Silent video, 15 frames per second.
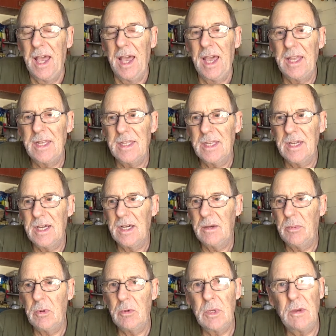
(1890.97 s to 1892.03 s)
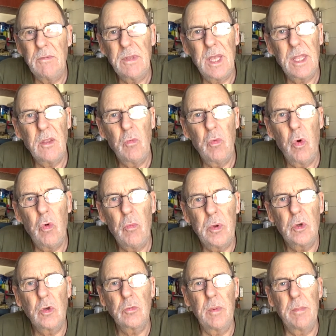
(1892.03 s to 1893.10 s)
And but we never done the wool
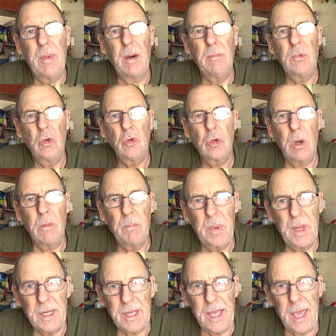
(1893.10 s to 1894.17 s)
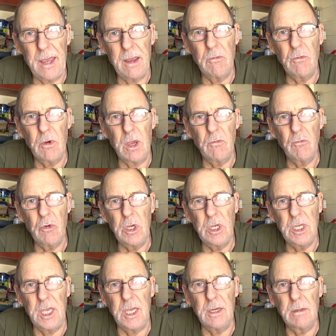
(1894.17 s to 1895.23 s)
because my mum used to unpick that and
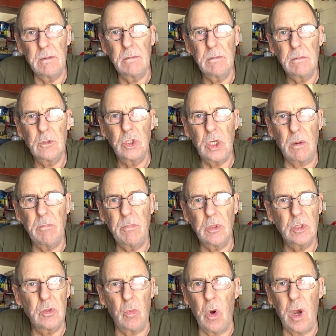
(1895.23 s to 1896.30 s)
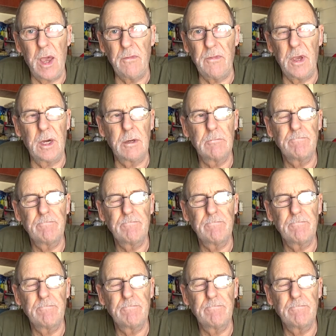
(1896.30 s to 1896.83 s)
re-knit jumpers and what have you.